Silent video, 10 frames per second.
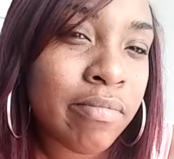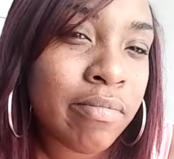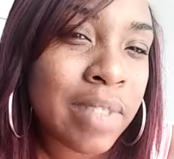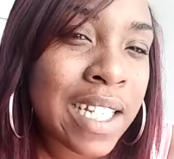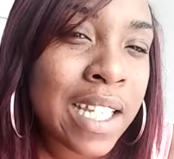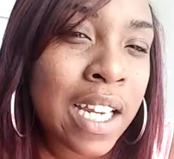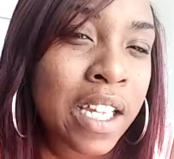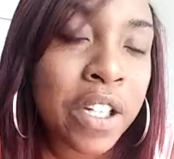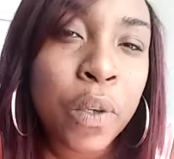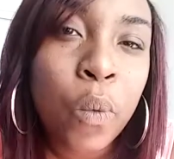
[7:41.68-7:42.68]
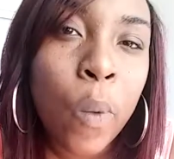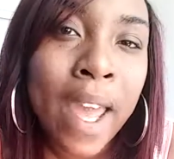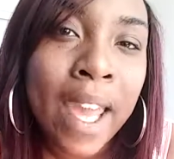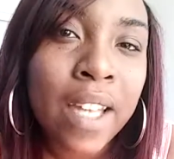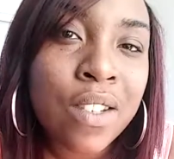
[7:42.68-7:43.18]
that's not a good
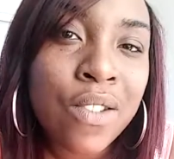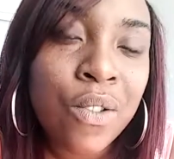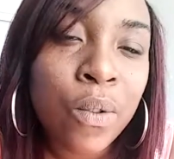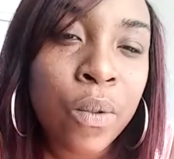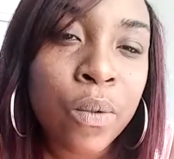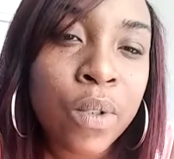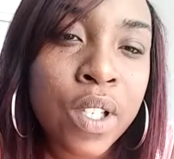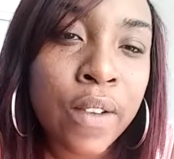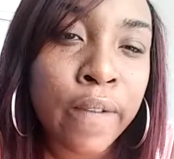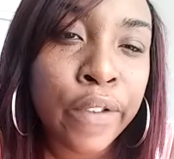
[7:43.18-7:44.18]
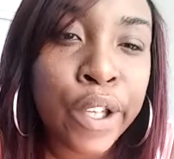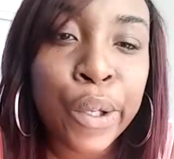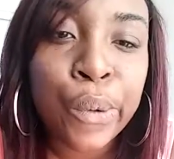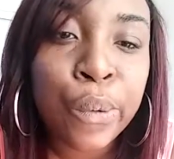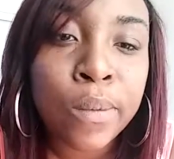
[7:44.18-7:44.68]
way to to
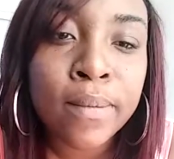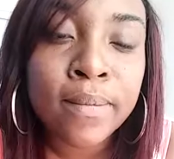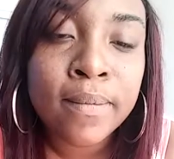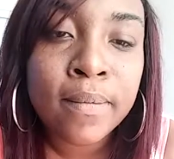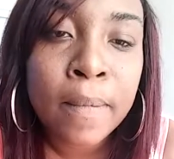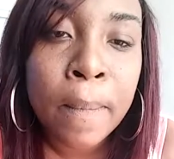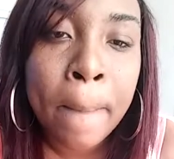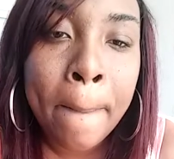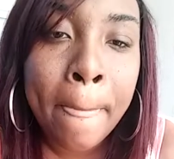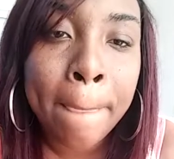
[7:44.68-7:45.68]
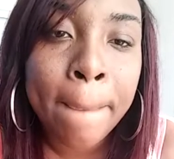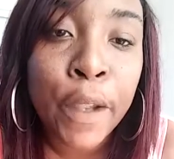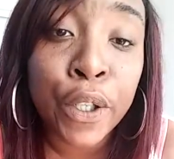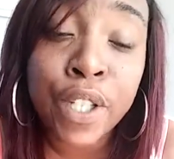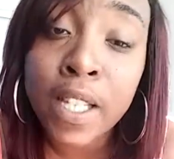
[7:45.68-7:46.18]
view
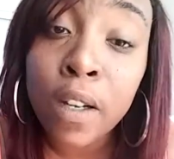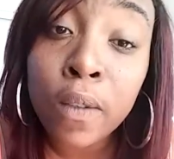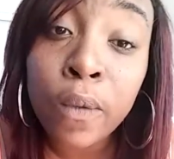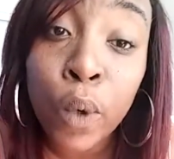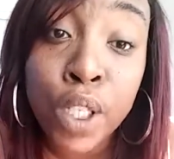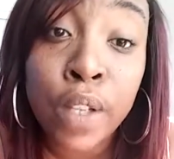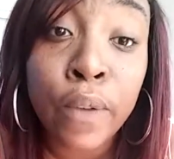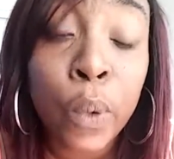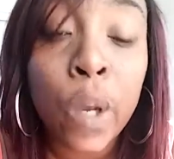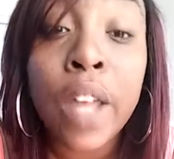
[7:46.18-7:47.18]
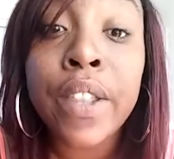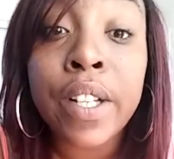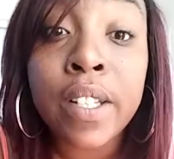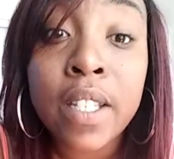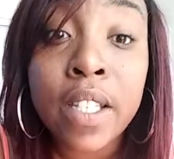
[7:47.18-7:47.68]
yourself or to view
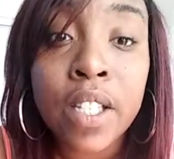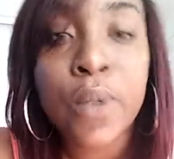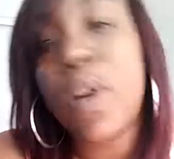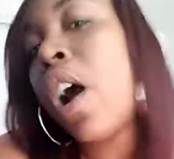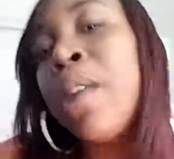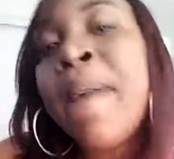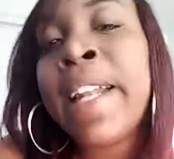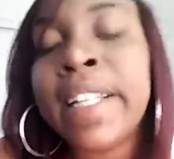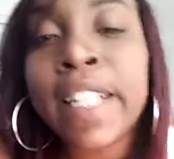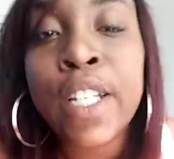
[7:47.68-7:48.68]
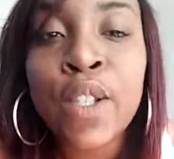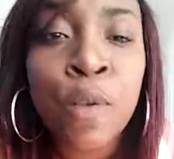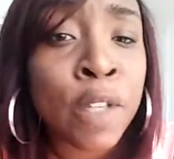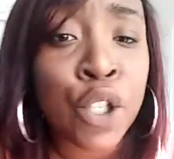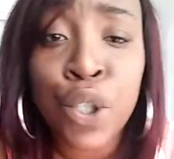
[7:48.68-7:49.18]
others to automatically assume
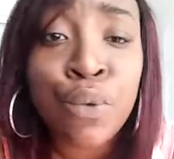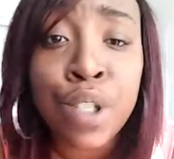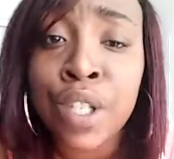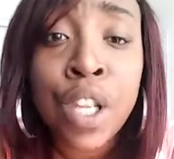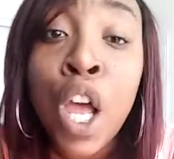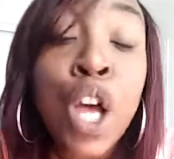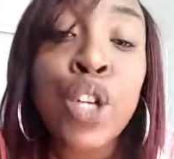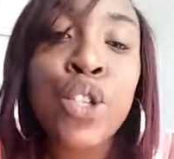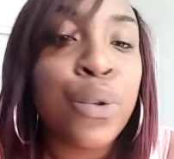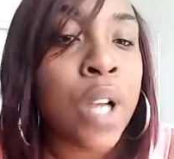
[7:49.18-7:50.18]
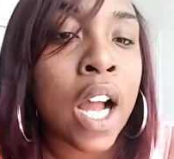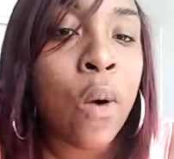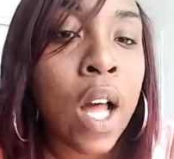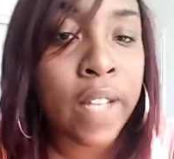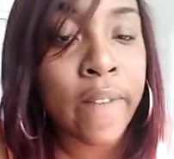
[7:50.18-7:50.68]
that you just do not
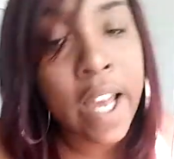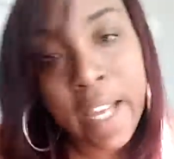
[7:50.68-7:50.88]
qualify.